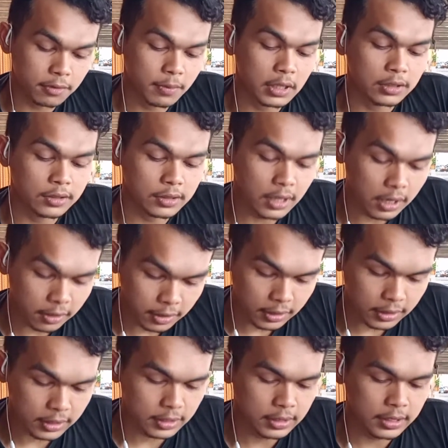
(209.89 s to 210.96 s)
However,
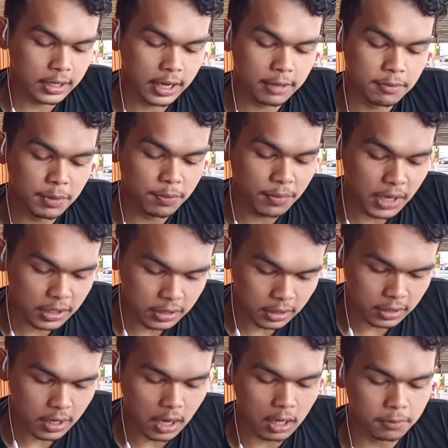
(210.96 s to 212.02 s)
female series
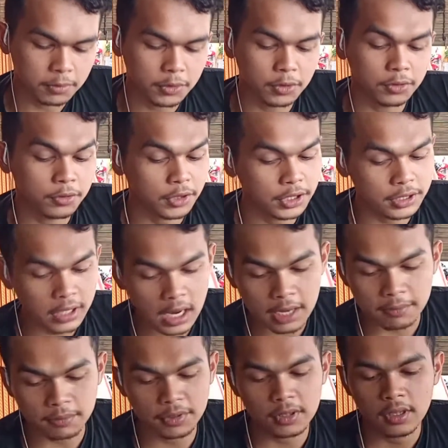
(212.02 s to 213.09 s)
can be mated
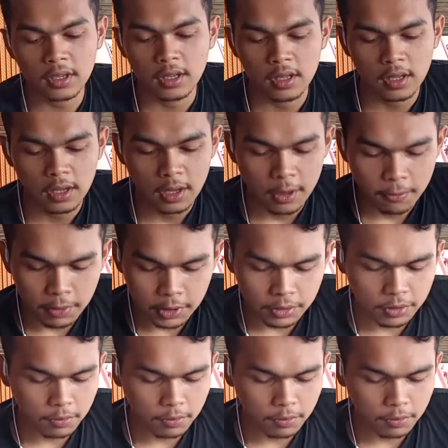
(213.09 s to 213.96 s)
up to 3 times